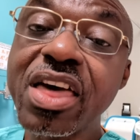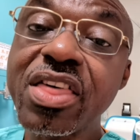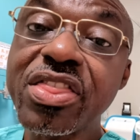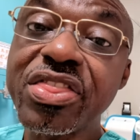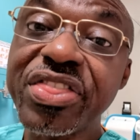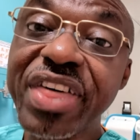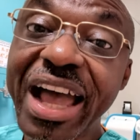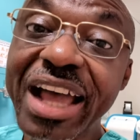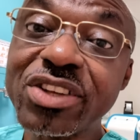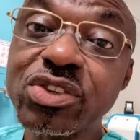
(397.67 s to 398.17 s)

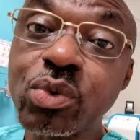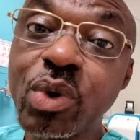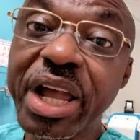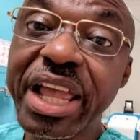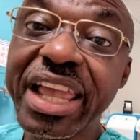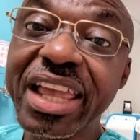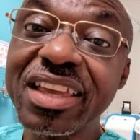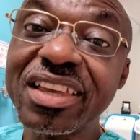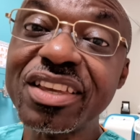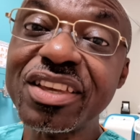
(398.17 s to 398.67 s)
That
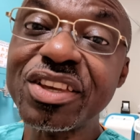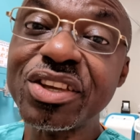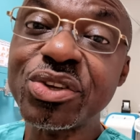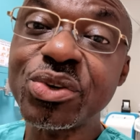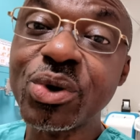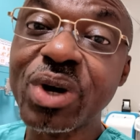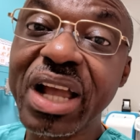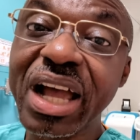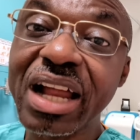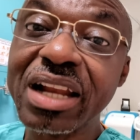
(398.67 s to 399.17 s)
way,
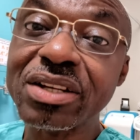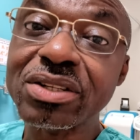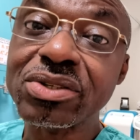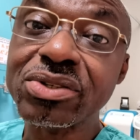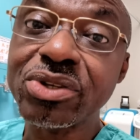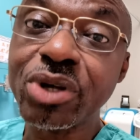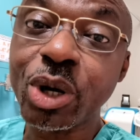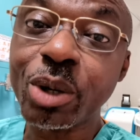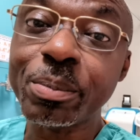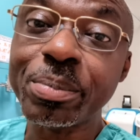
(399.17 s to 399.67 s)
you
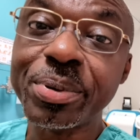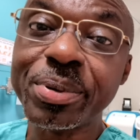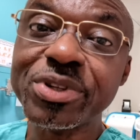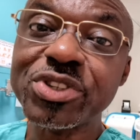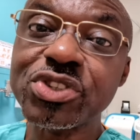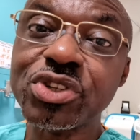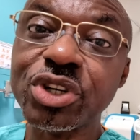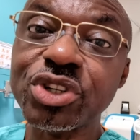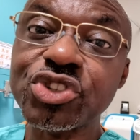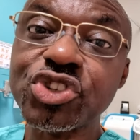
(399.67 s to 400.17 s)
can dump
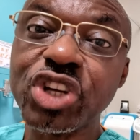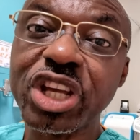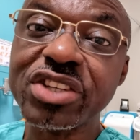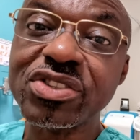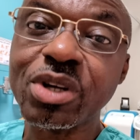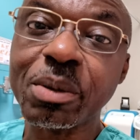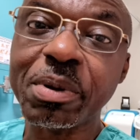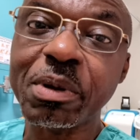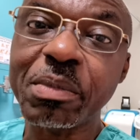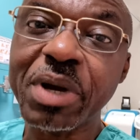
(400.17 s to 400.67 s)
such a
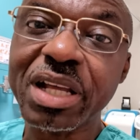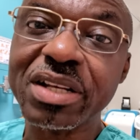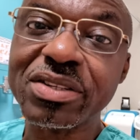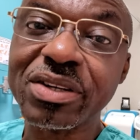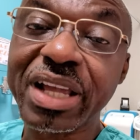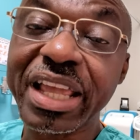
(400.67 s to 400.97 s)
supplement,